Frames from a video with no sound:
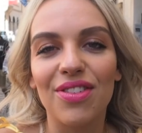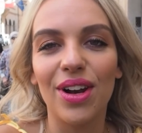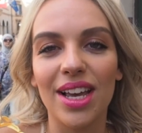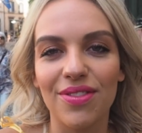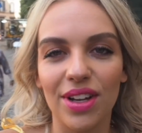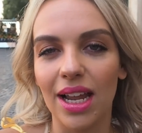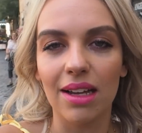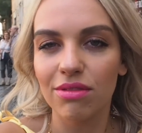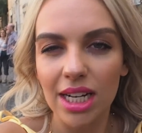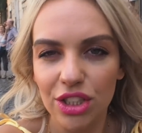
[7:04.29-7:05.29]
feel like if you're
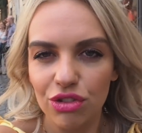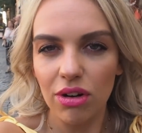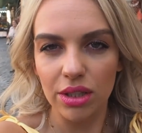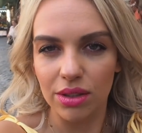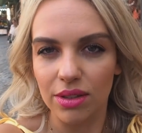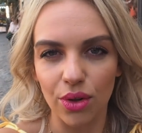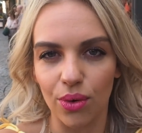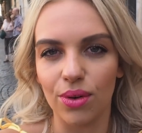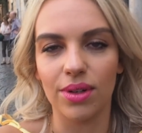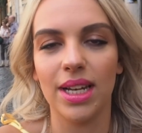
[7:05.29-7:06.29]
like, Ristorante,
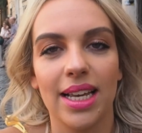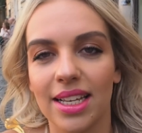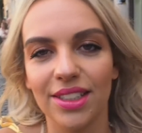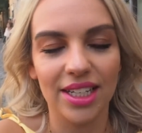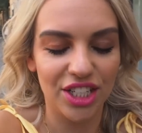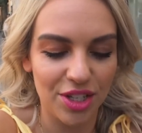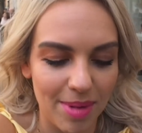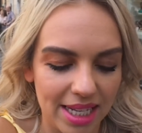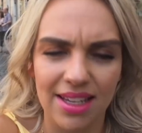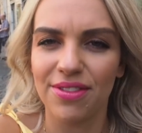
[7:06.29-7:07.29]
like it just
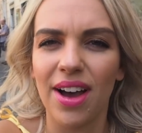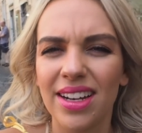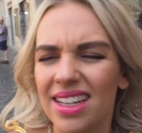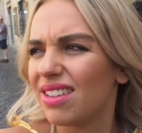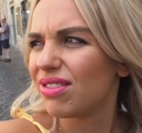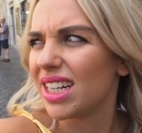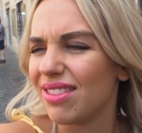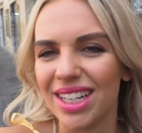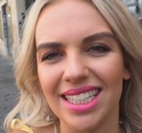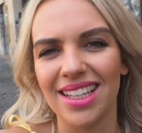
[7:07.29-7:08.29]
makes it fine, and it really, really